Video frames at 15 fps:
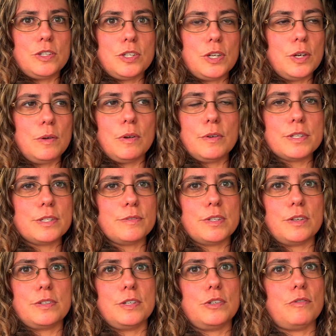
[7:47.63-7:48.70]
2 lots of
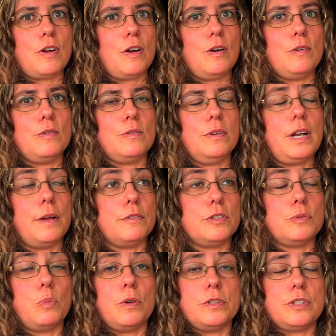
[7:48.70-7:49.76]
sausage roll, no,
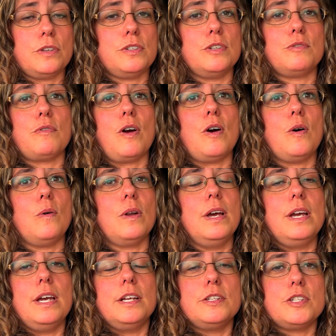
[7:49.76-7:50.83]
1 sausage roll,
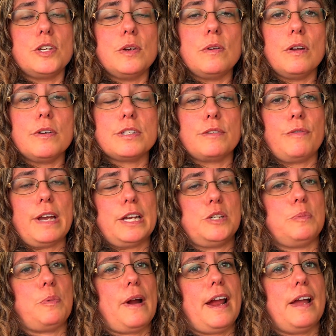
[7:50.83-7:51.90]
2 lots of
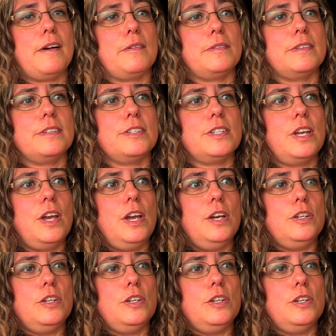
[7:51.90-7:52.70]
hash browns,